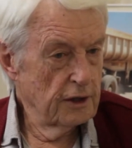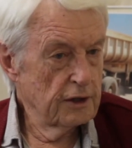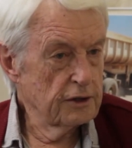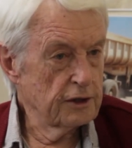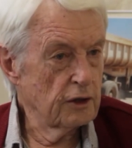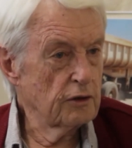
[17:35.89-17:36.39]

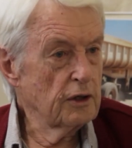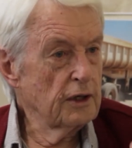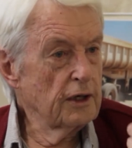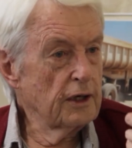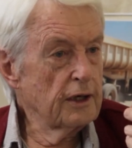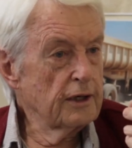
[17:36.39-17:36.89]
So
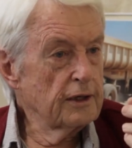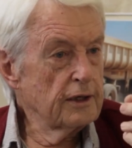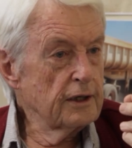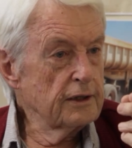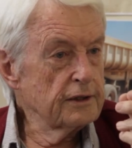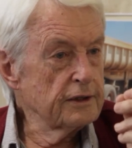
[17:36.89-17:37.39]

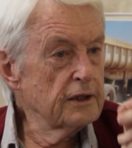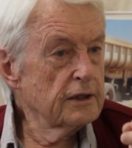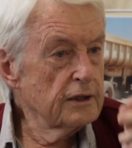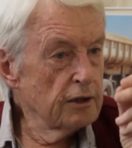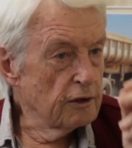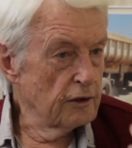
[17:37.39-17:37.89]

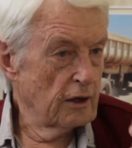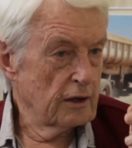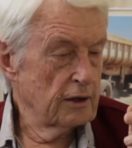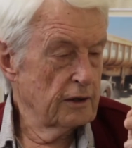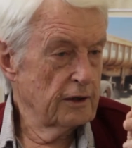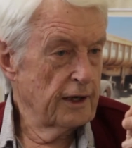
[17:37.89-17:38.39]
certain rock,
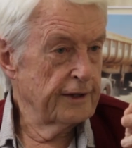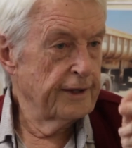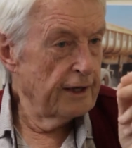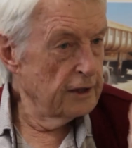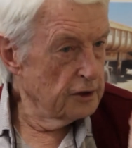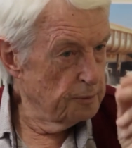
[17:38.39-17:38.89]
and
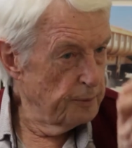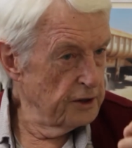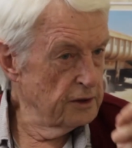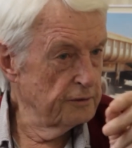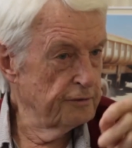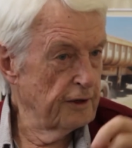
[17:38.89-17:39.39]
that is
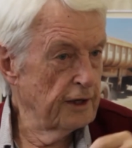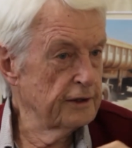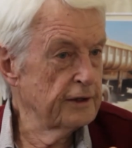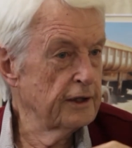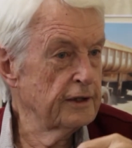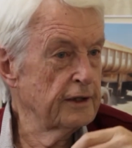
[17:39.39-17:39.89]

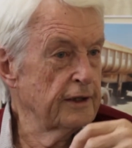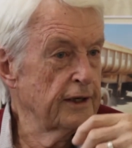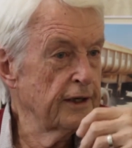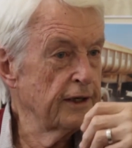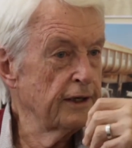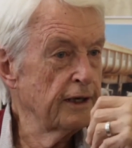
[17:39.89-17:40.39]
specified in
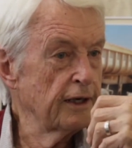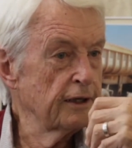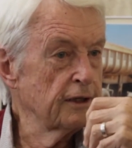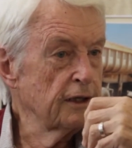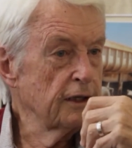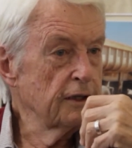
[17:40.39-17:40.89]
the
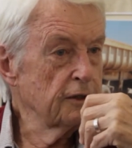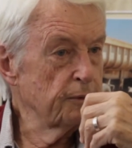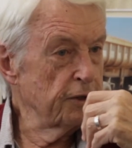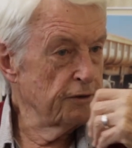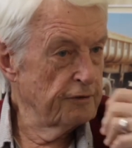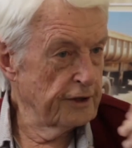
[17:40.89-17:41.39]

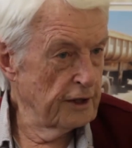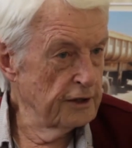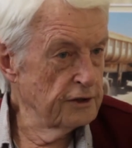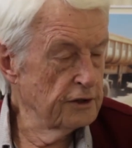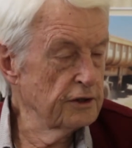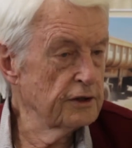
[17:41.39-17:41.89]

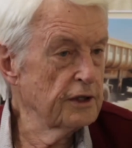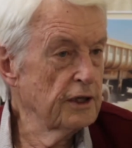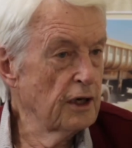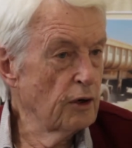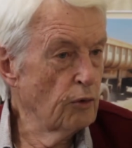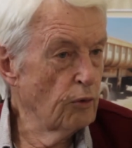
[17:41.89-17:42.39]
specifications,
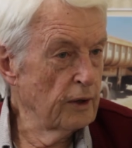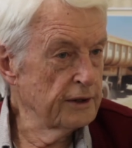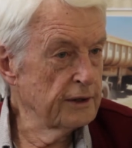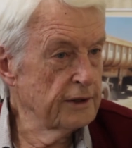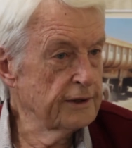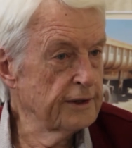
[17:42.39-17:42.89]

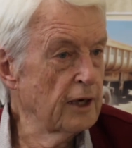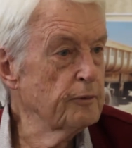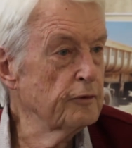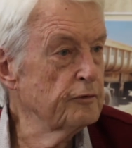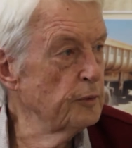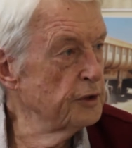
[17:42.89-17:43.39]
what type
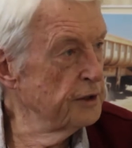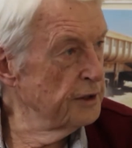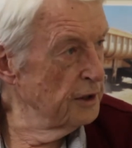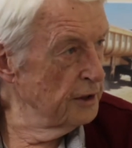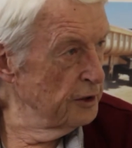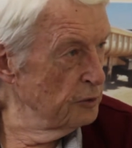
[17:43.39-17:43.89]
of
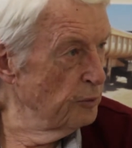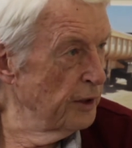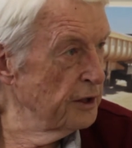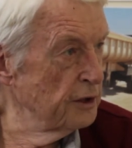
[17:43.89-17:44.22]
material you may